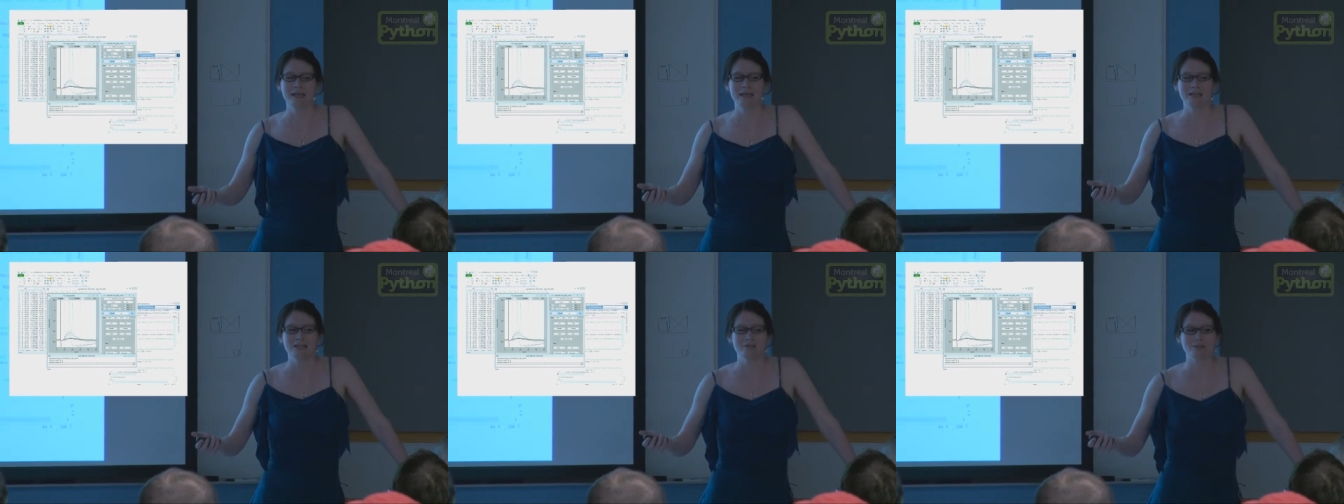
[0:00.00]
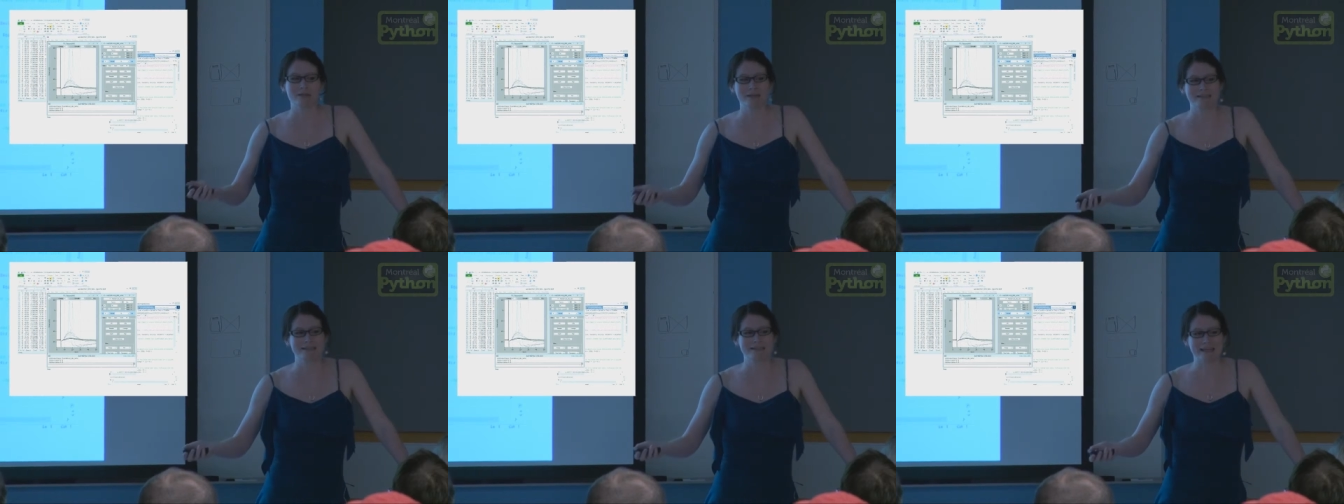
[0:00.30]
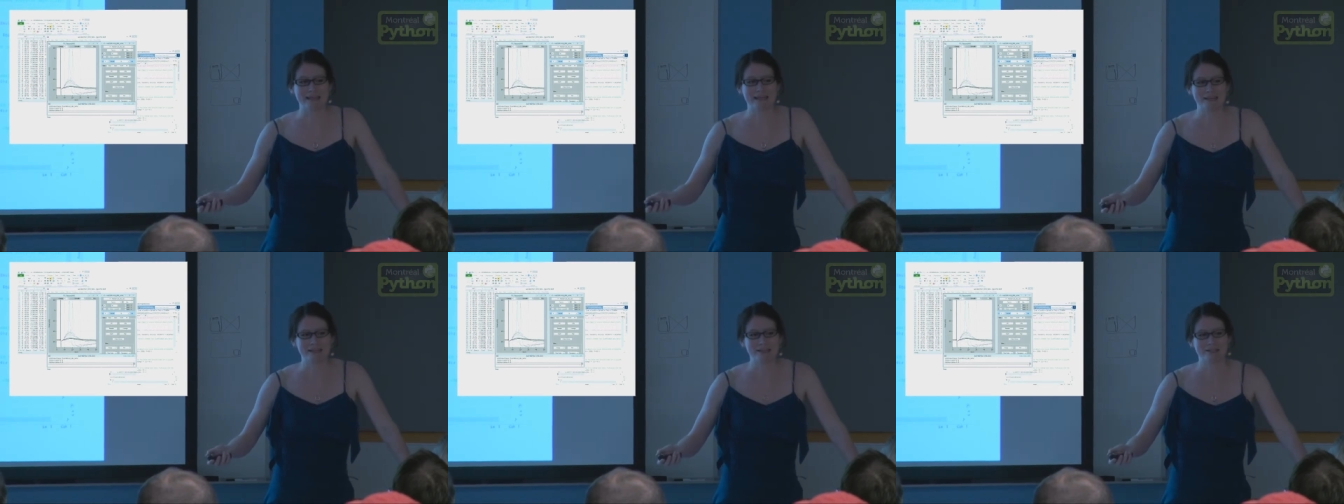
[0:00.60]
So I
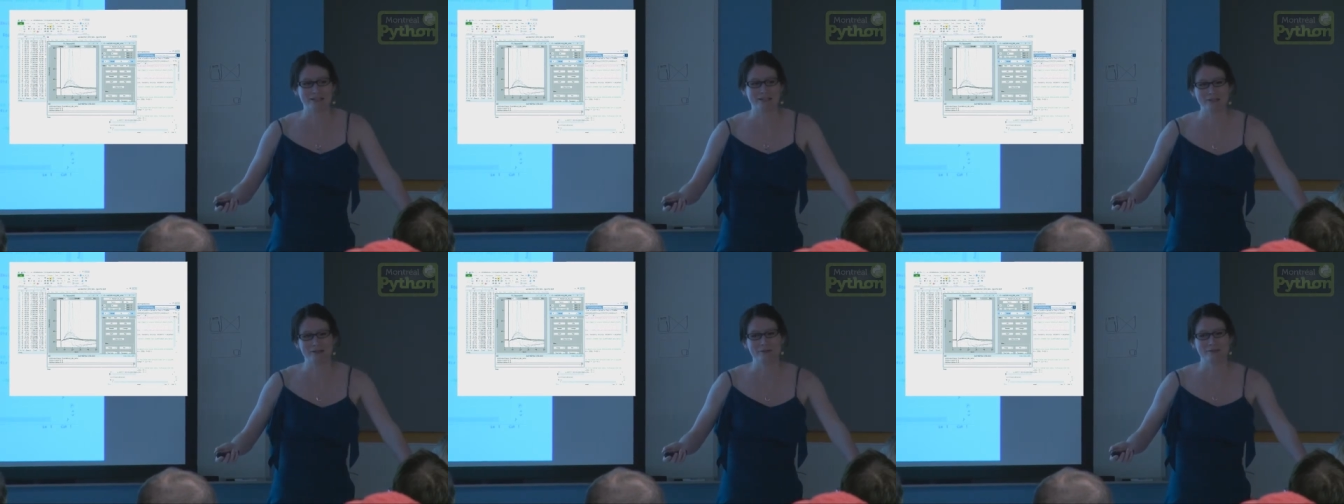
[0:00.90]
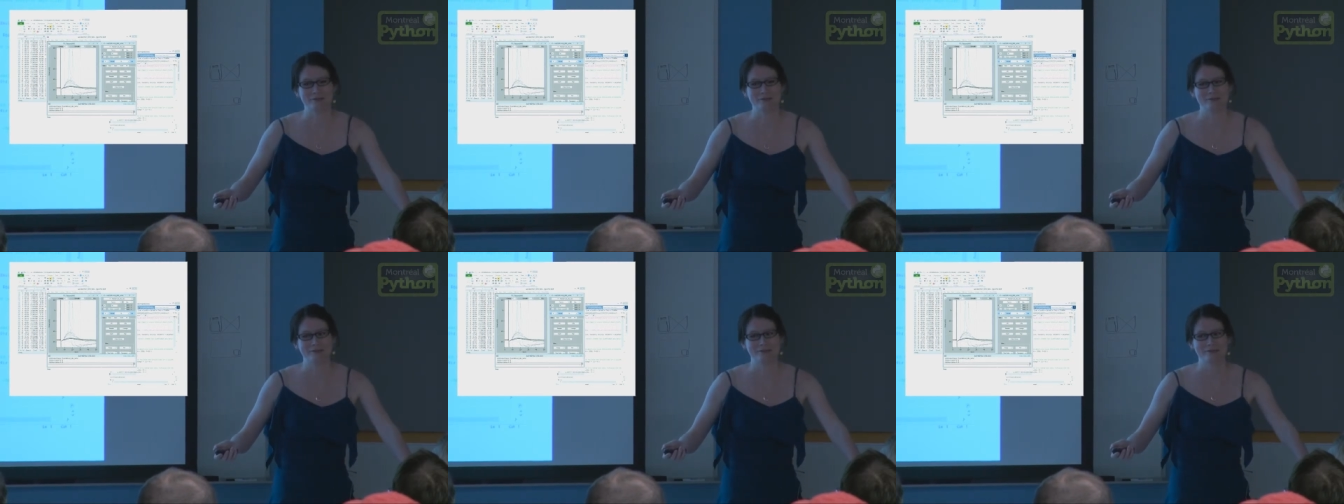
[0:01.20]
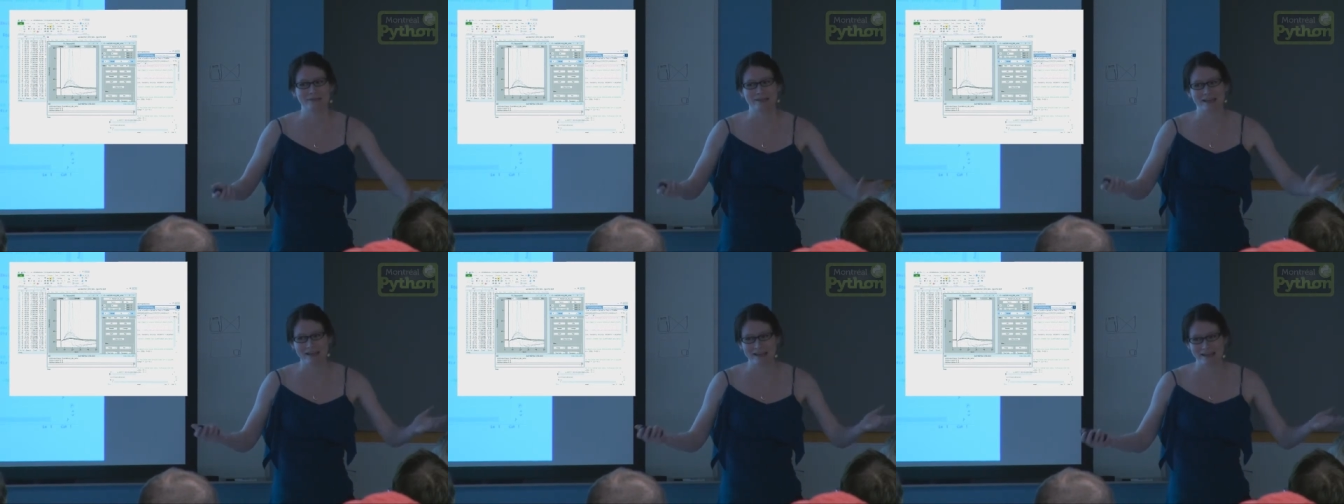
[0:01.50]
decided to
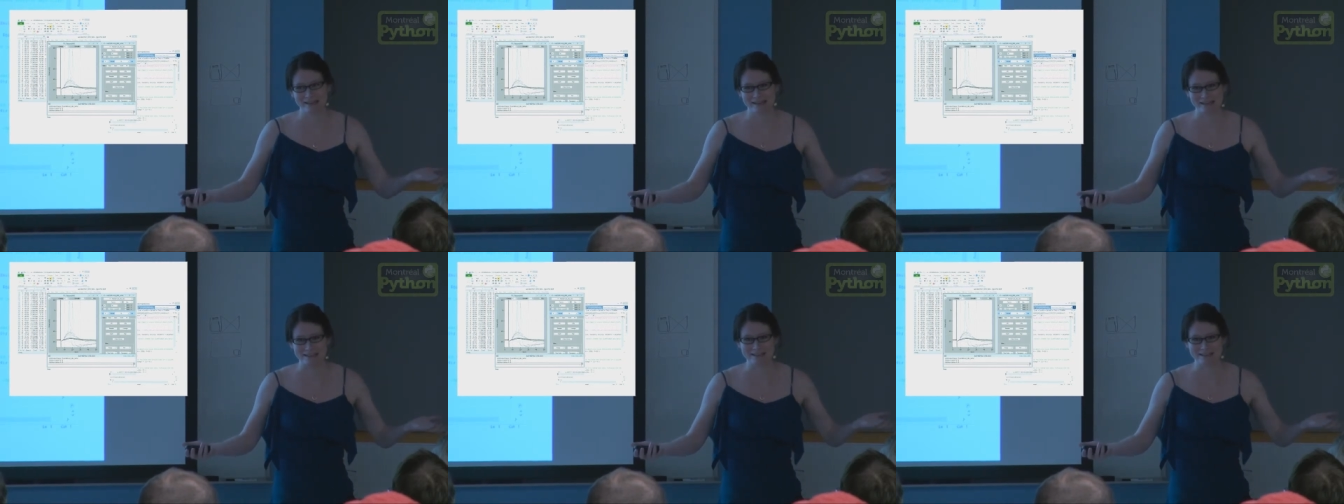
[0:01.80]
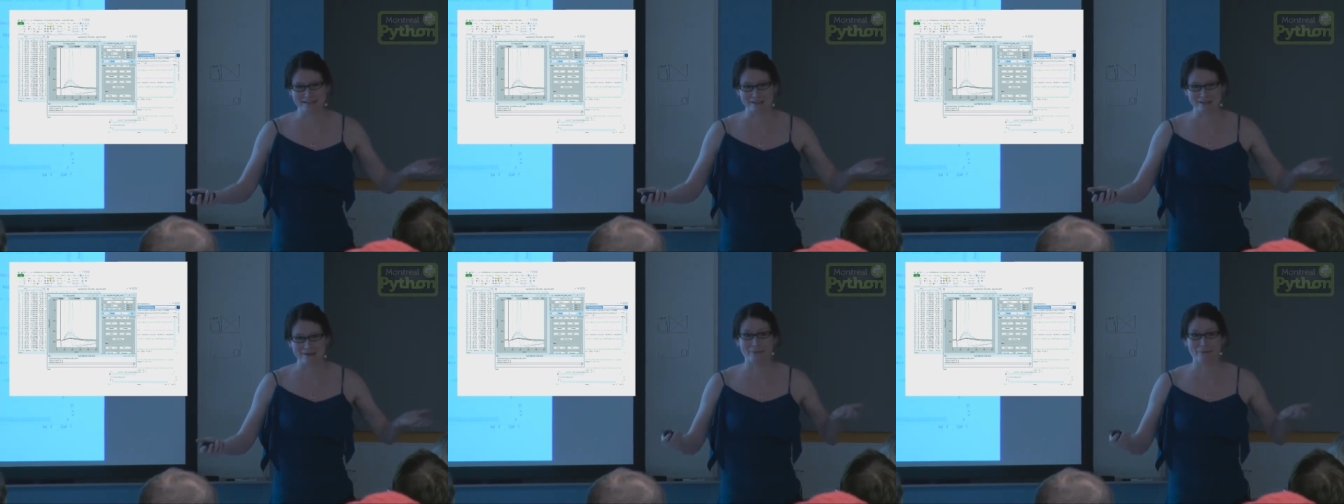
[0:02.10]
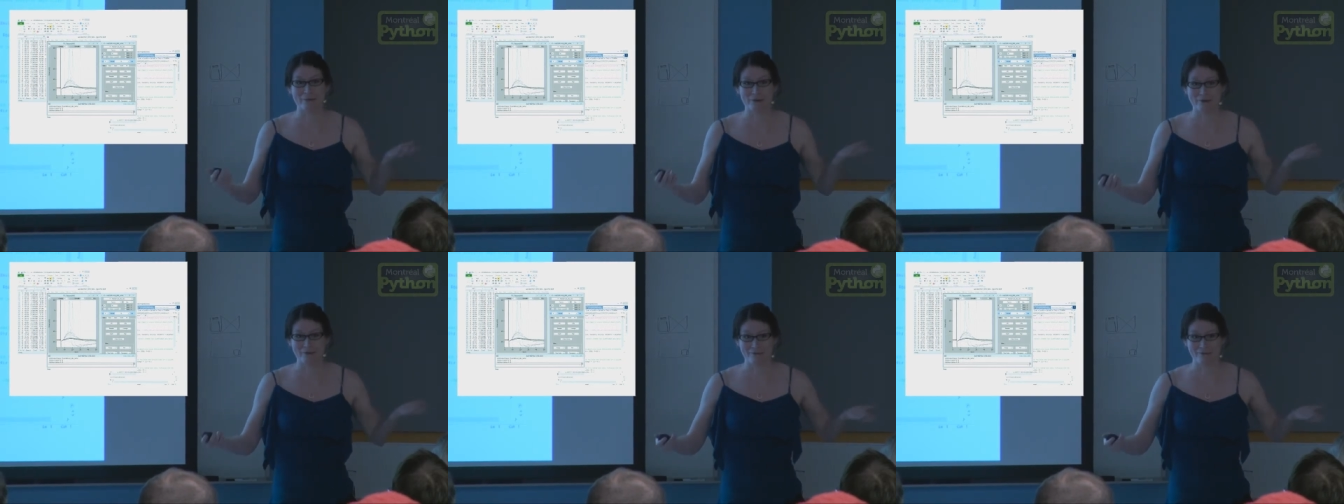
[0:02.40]
use an easier,
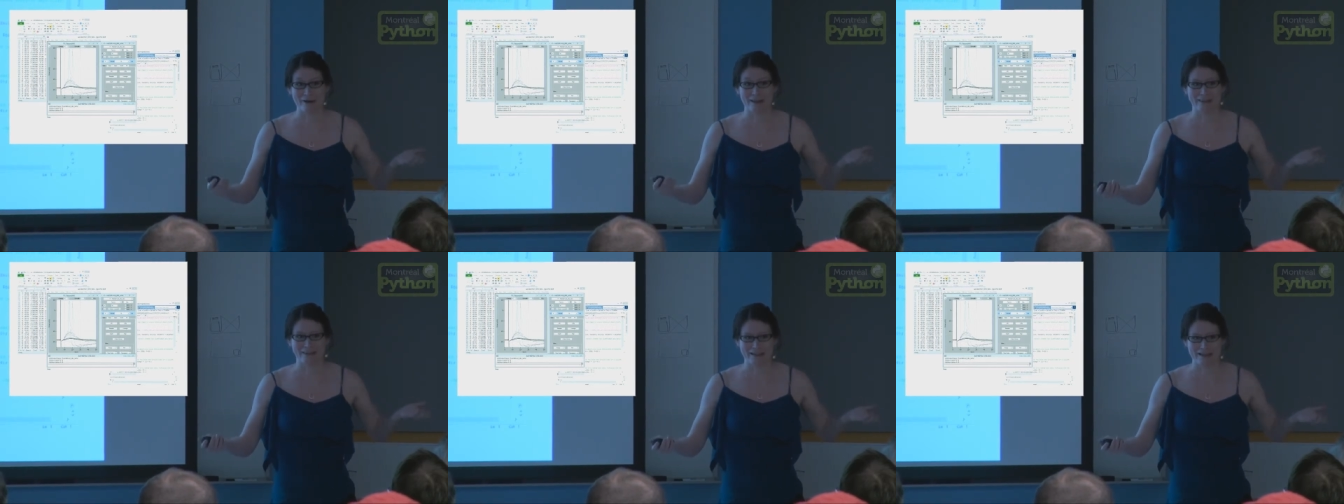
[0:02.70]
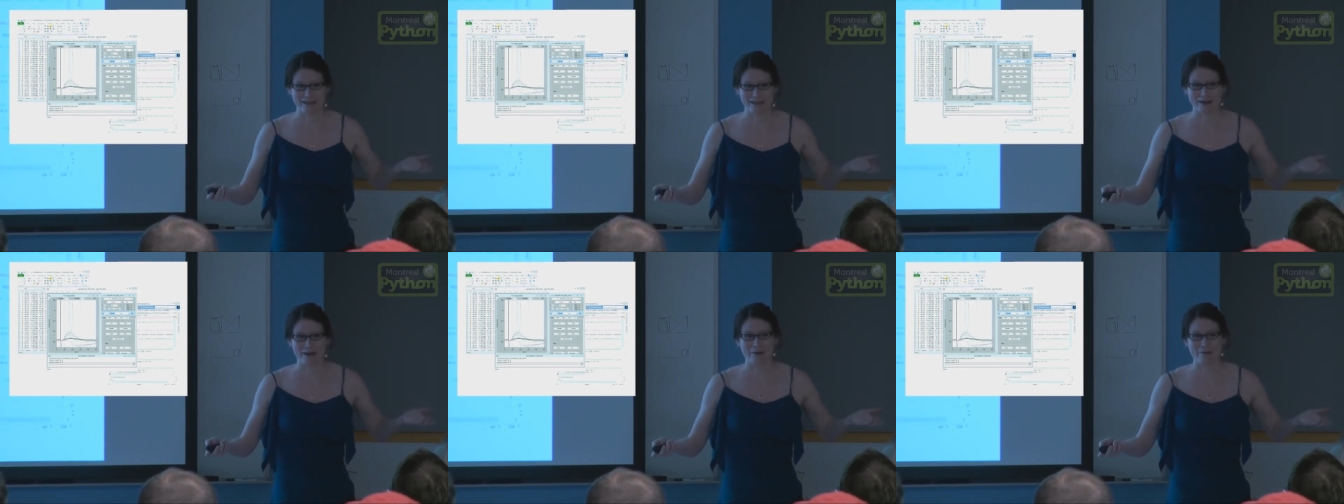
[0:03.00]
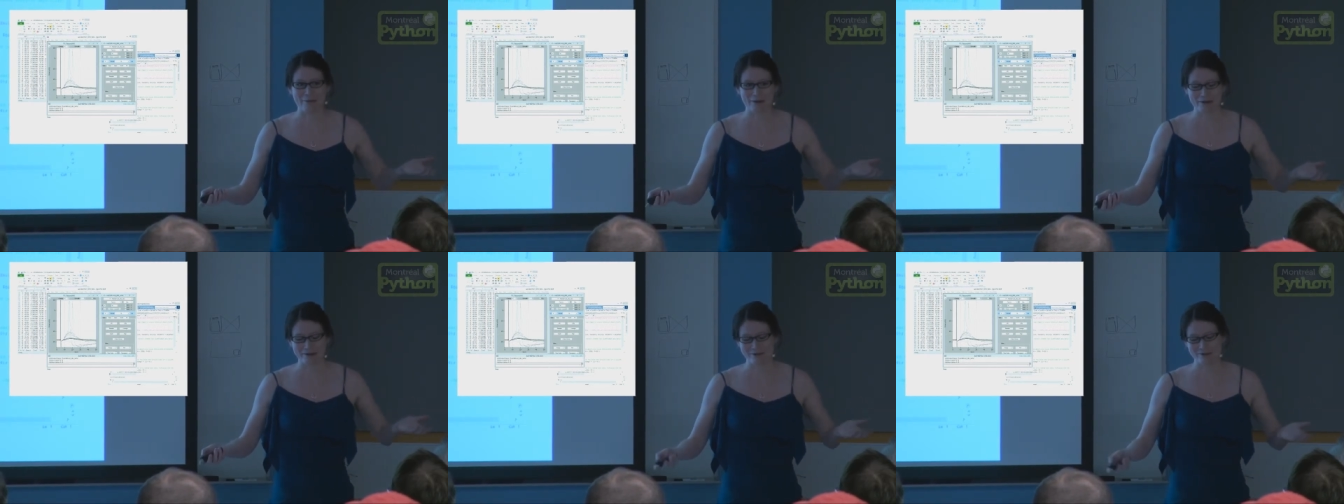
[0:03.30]
more friendly
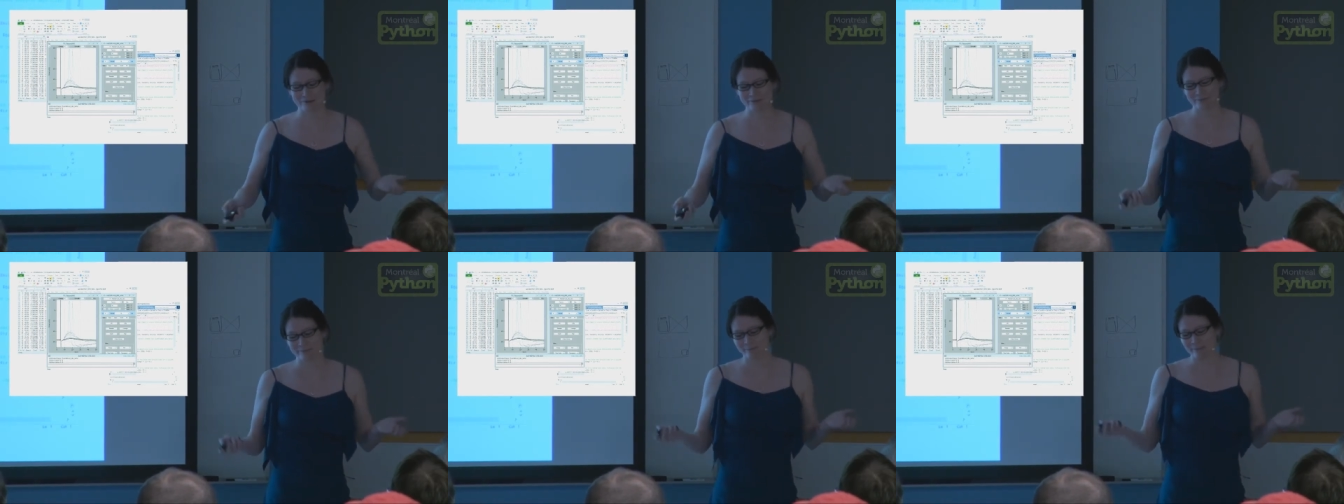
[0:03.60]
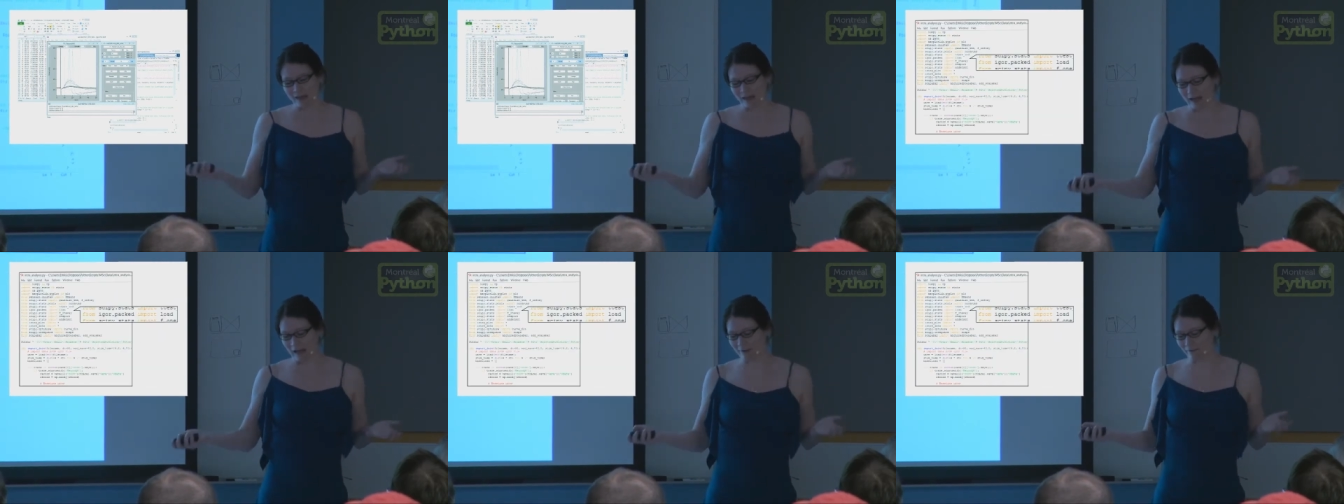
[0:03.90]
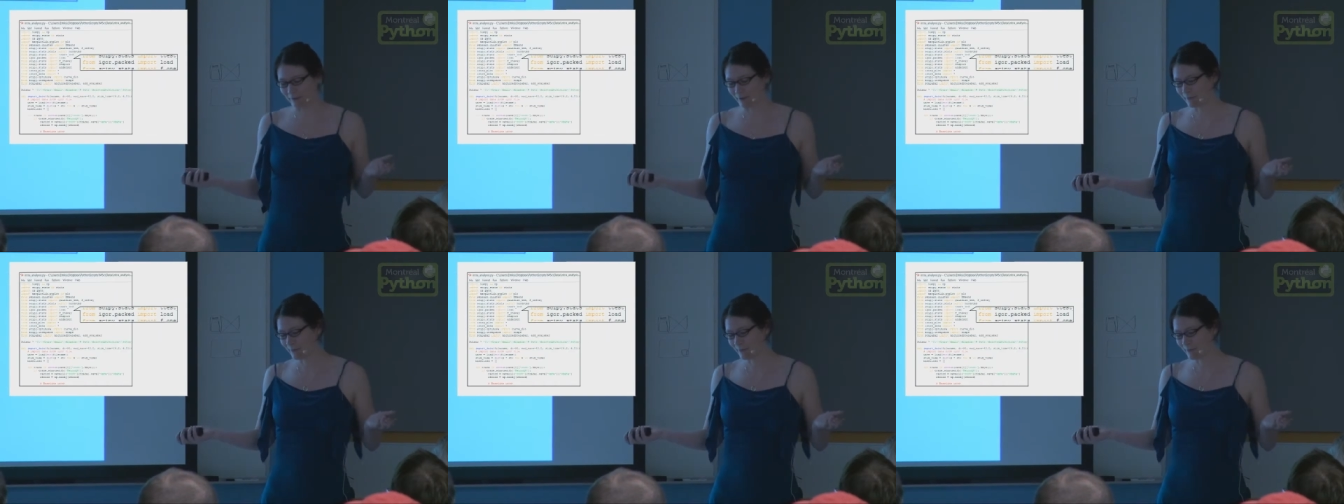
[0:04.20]
language. I wrote